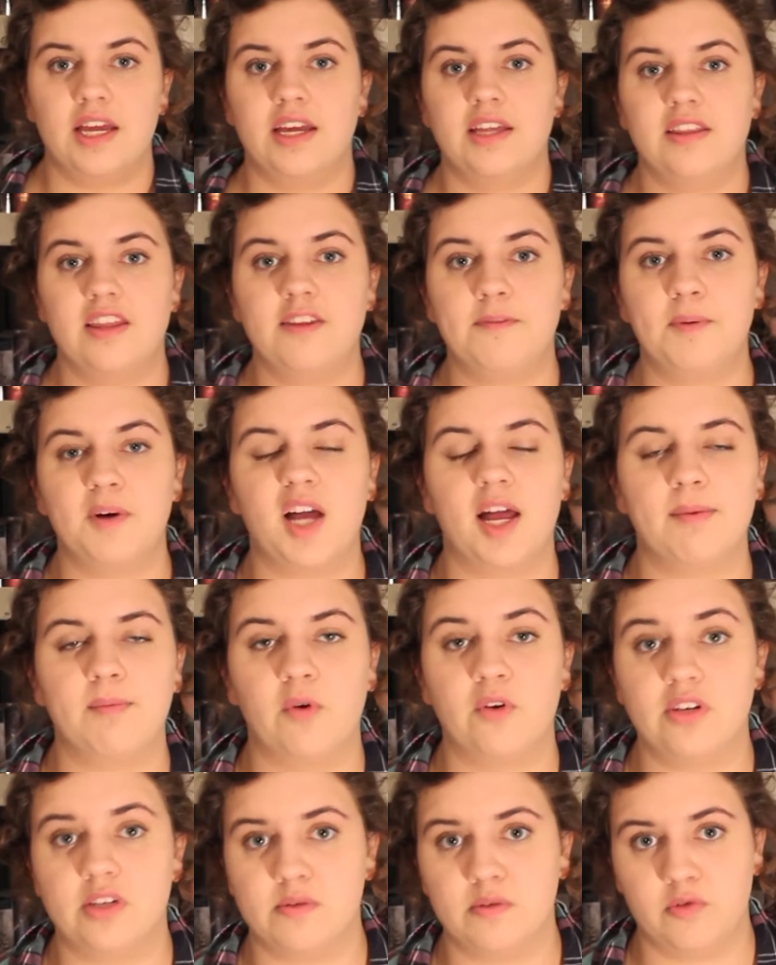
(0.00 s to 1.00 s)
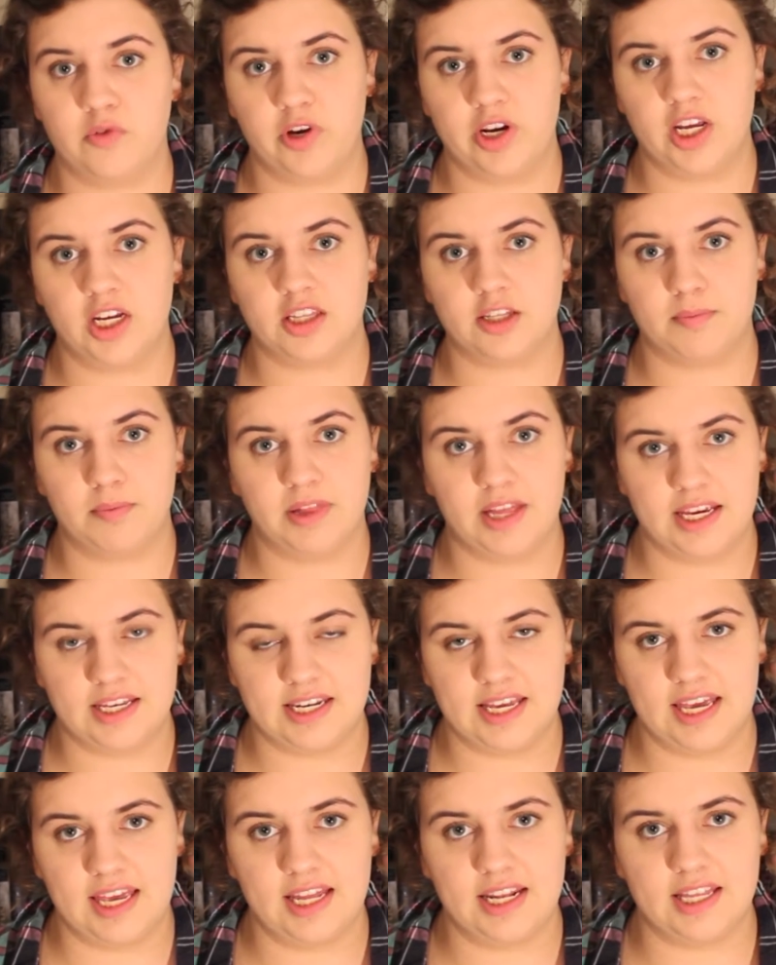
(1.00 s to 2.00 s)
This book I'm going to be reading on the plane
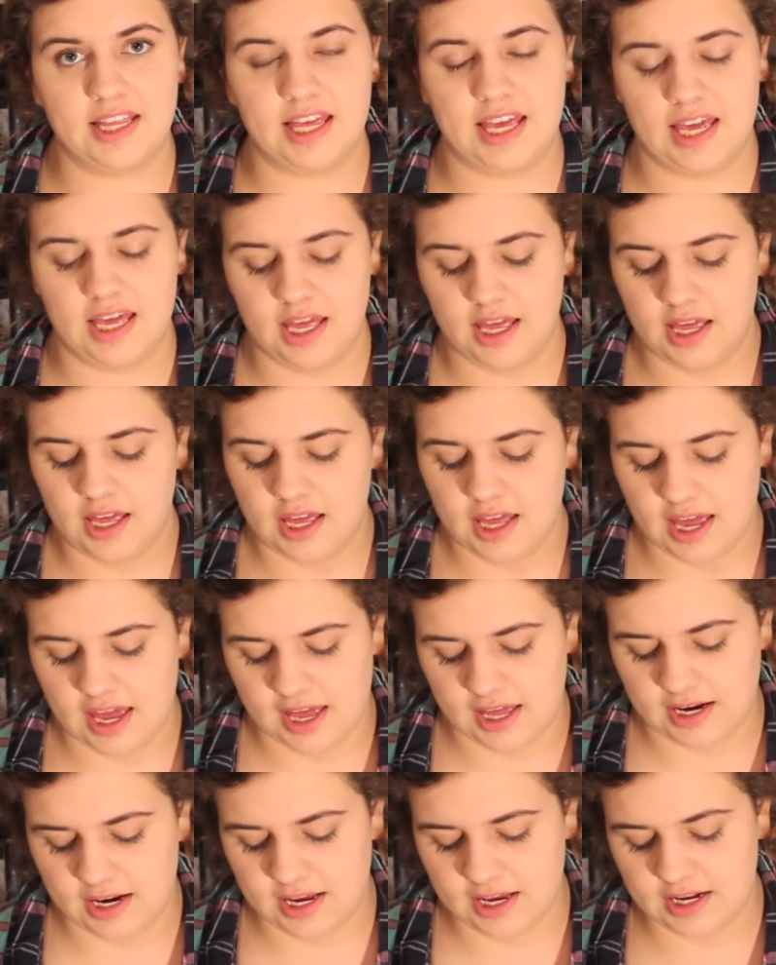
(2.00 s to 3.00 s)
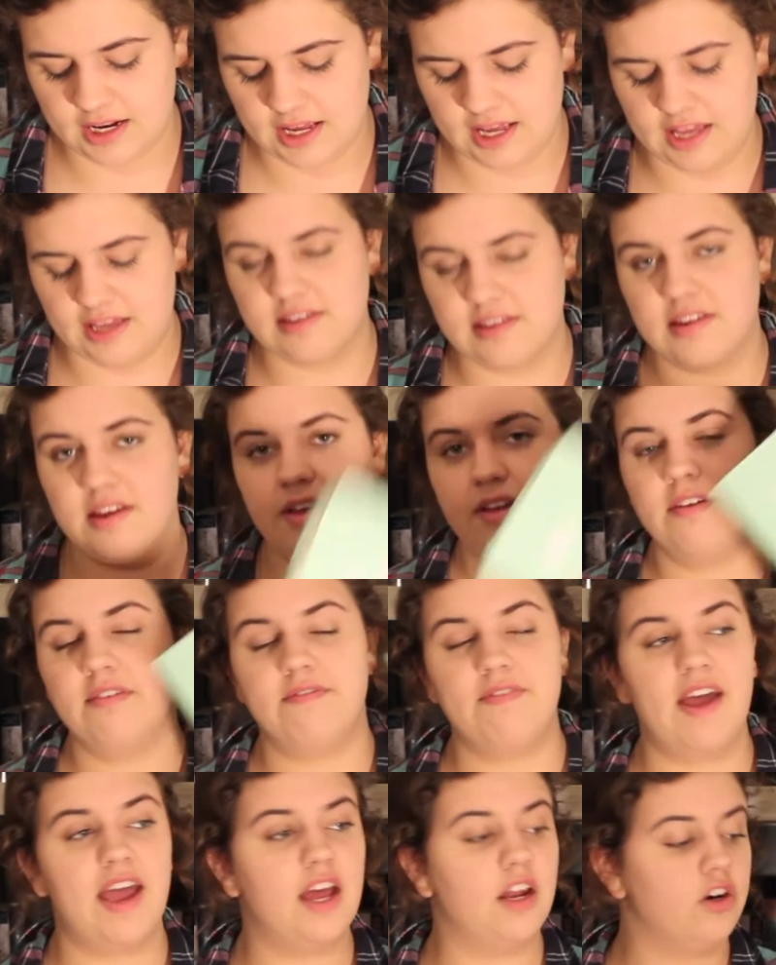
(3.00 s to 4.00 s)
to Italy, and it is
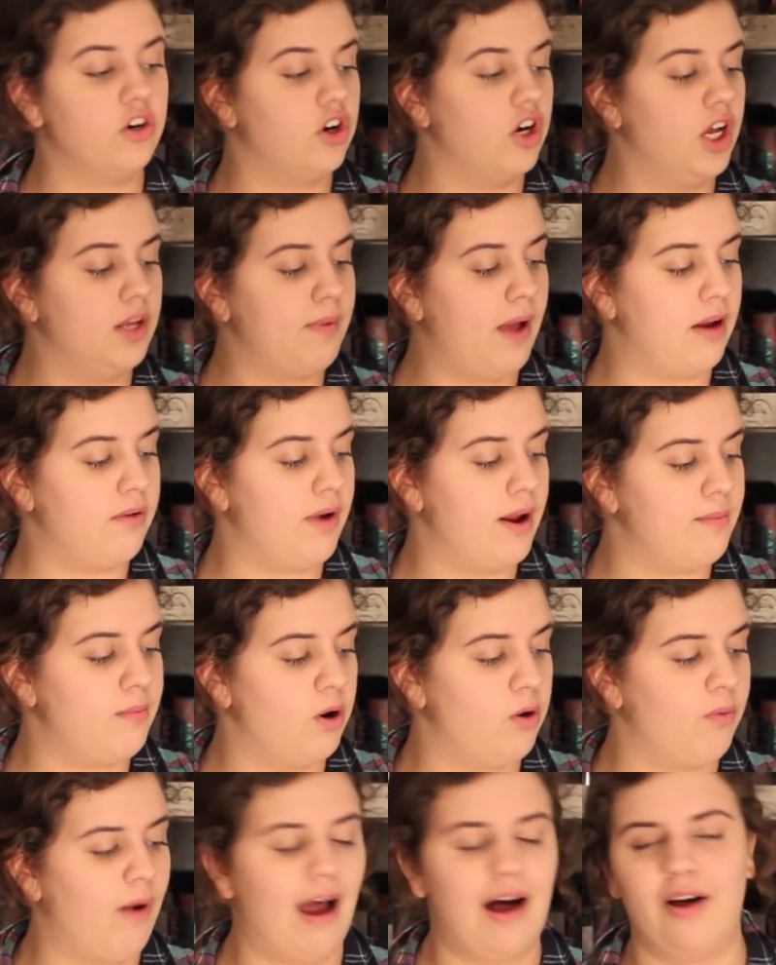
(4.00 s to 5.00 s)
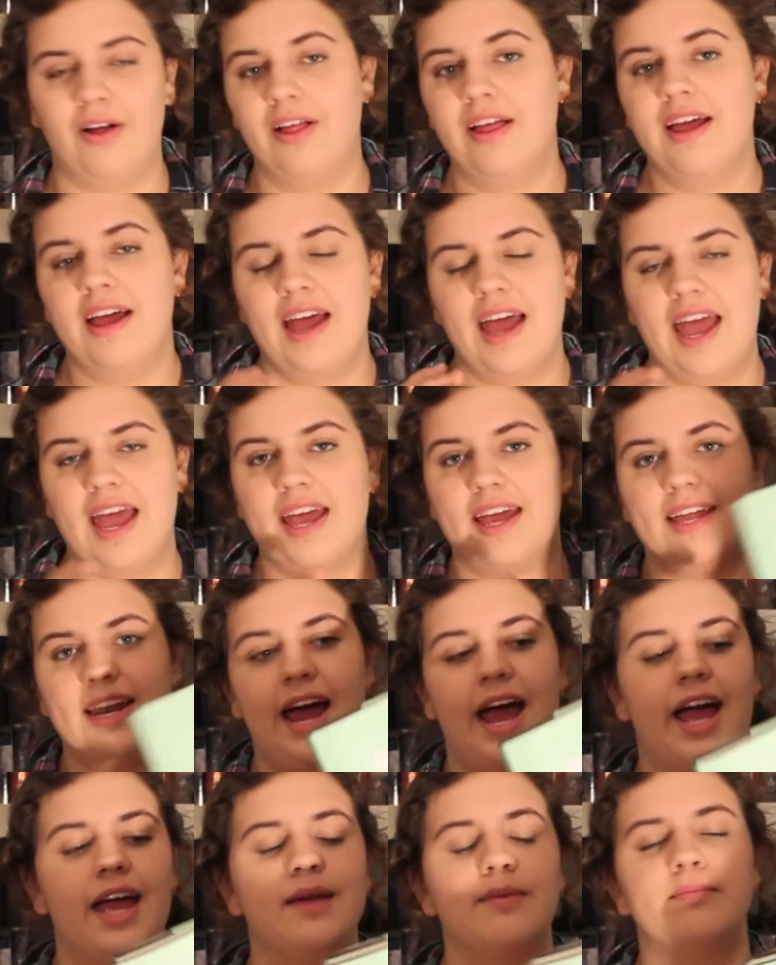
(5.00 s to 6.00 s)
Fangirl by Rainbow Rowell, and
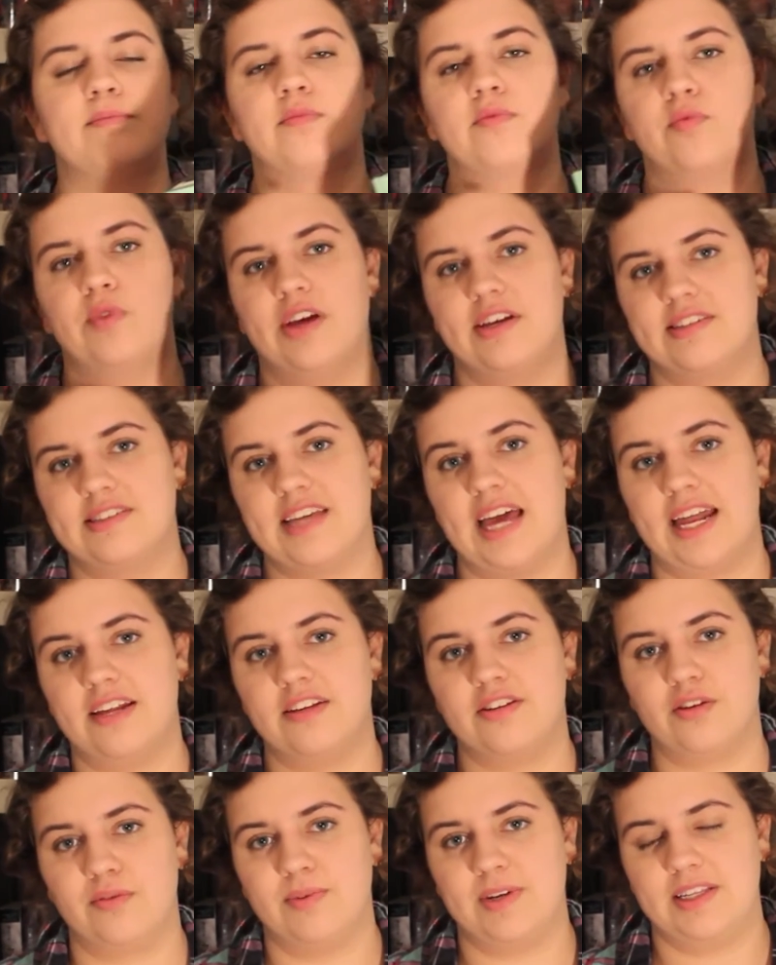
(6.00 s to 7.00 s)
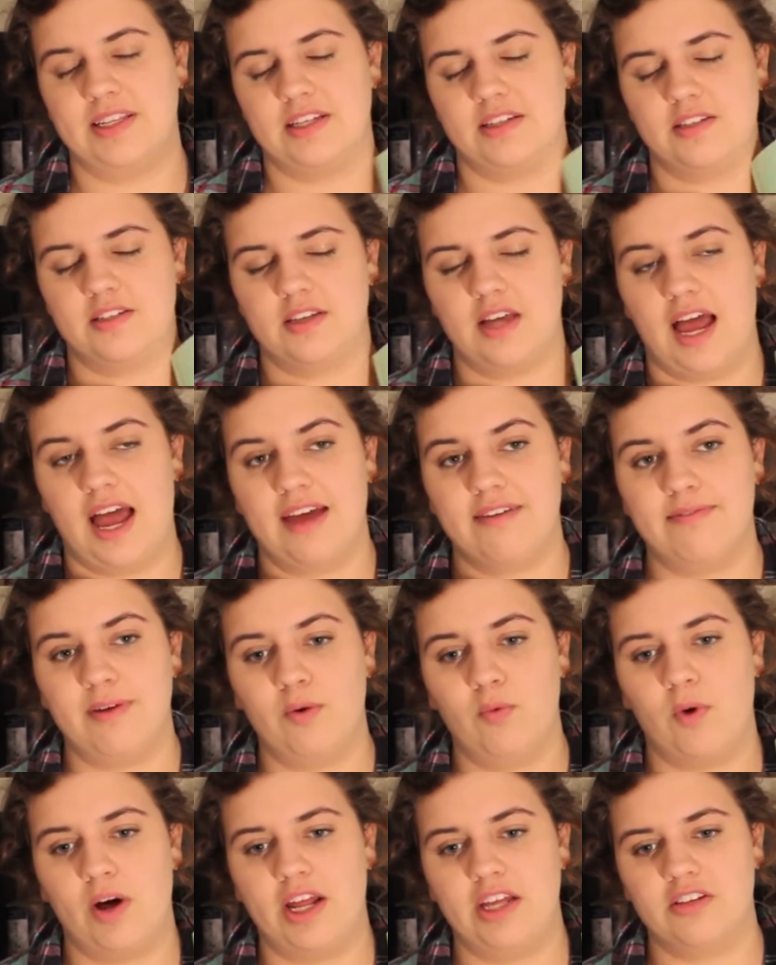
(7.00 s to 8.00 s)
I'm excited to read this. I've
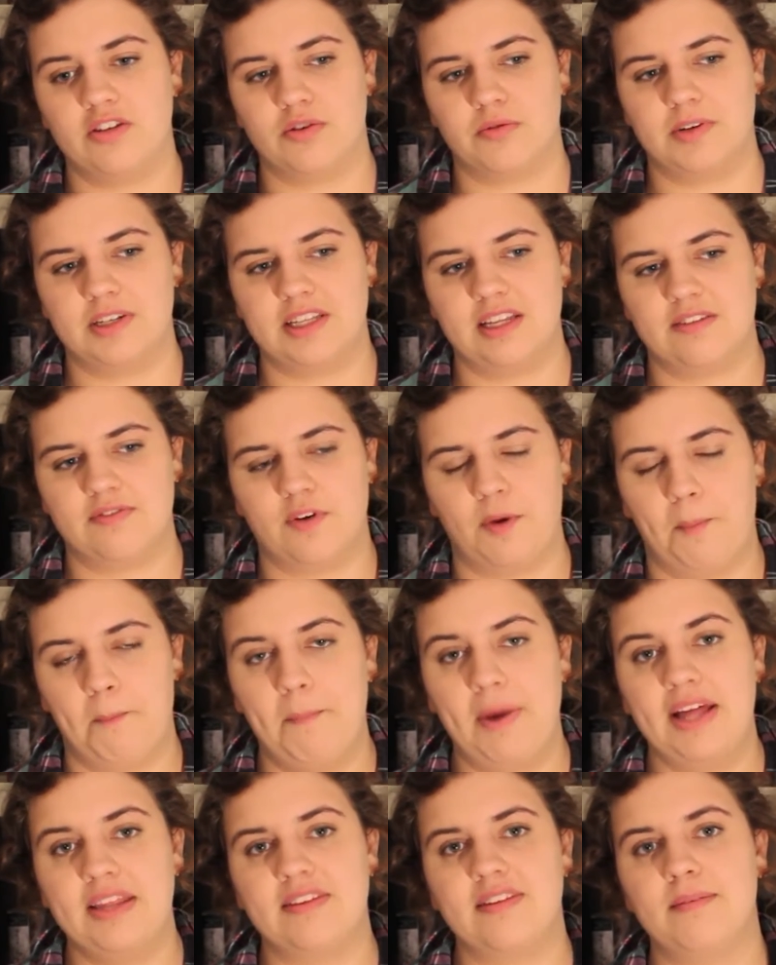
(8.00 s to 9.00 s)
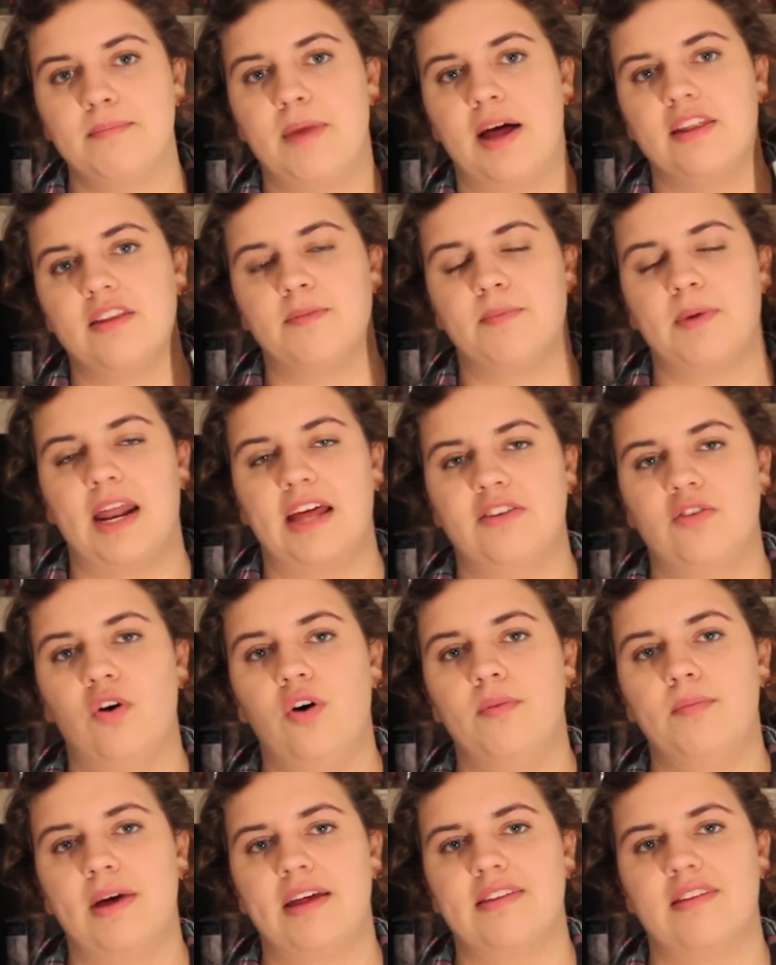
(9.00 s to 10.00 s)
been wanting to read this for months and months, but I
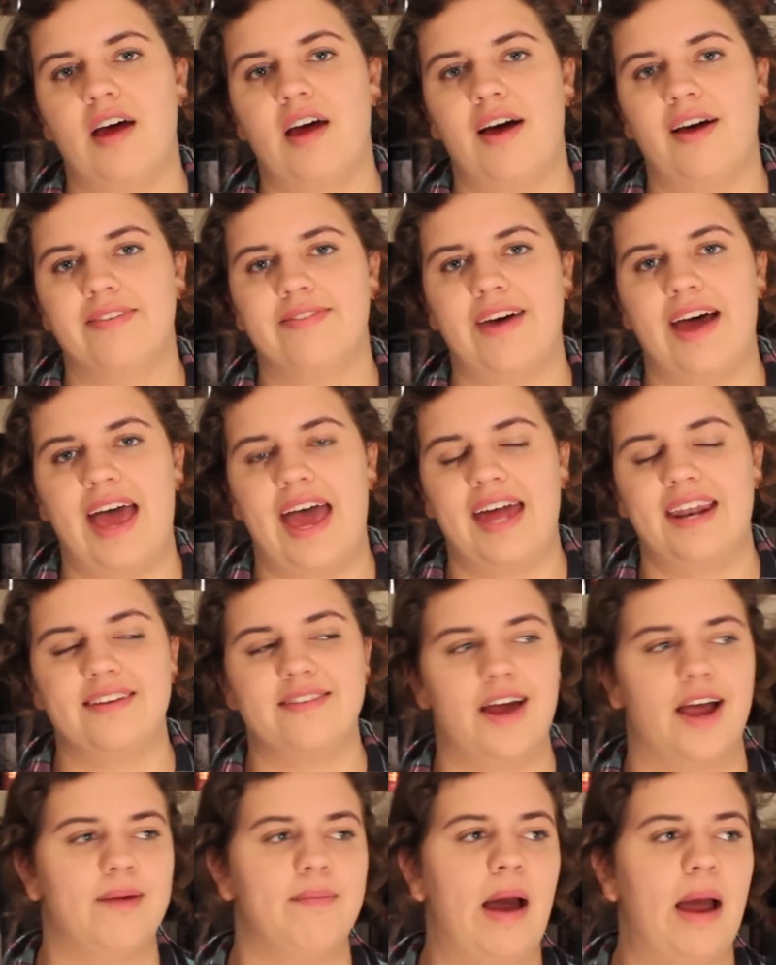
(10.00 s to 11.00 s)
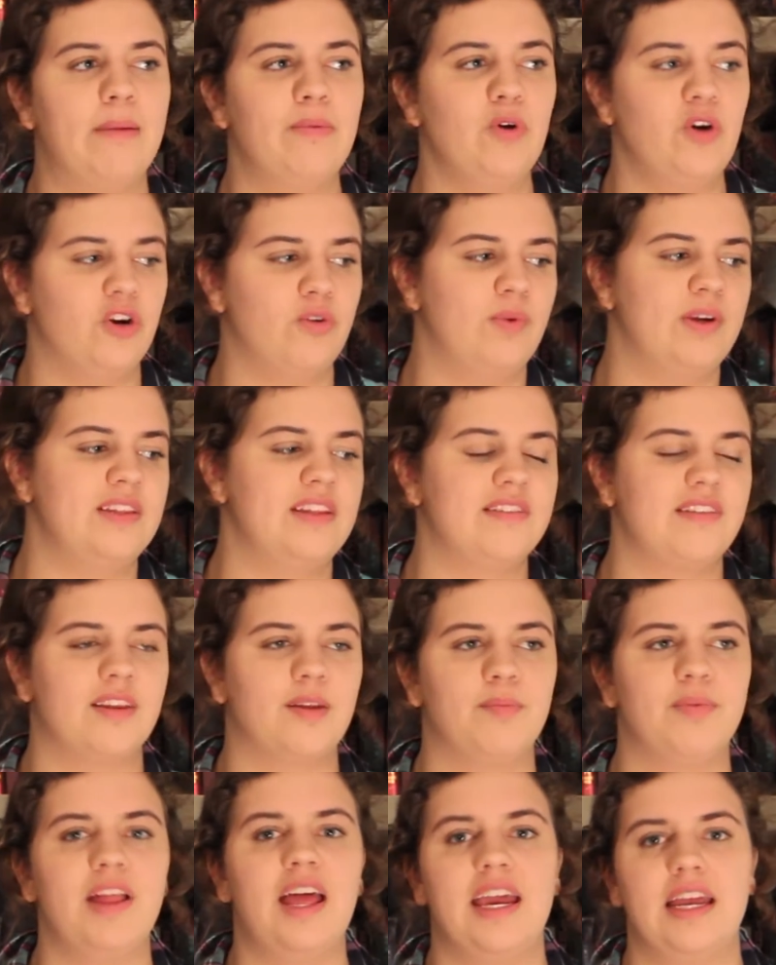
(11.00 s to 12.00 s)
told myself ahead of time I'm going to read this on the
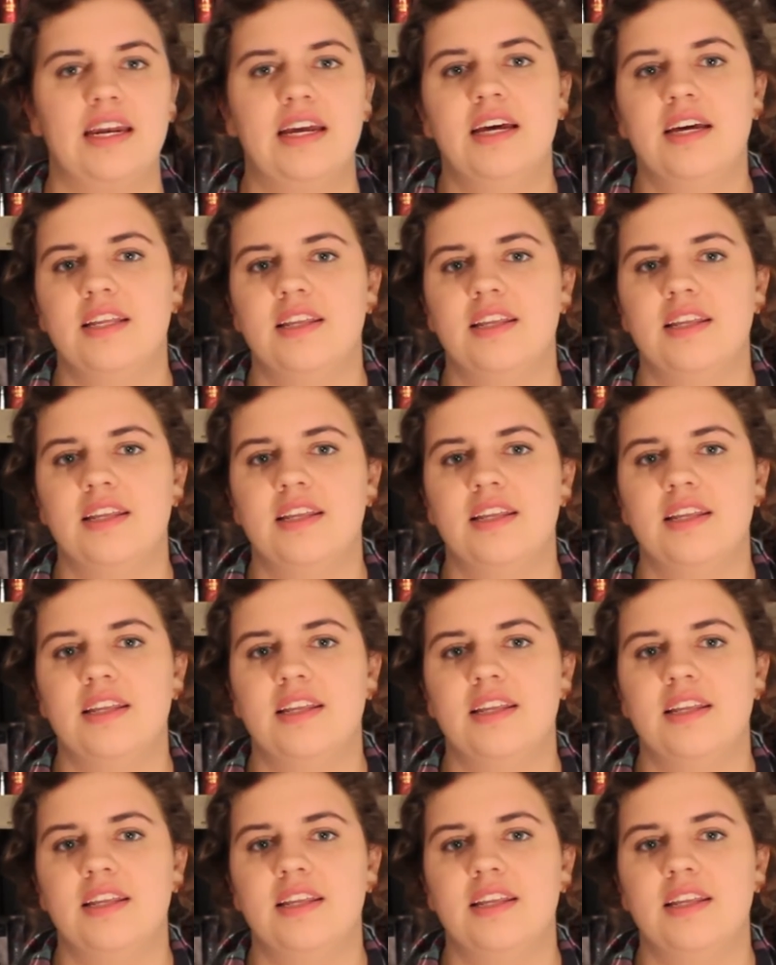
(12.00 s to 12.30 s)
plane.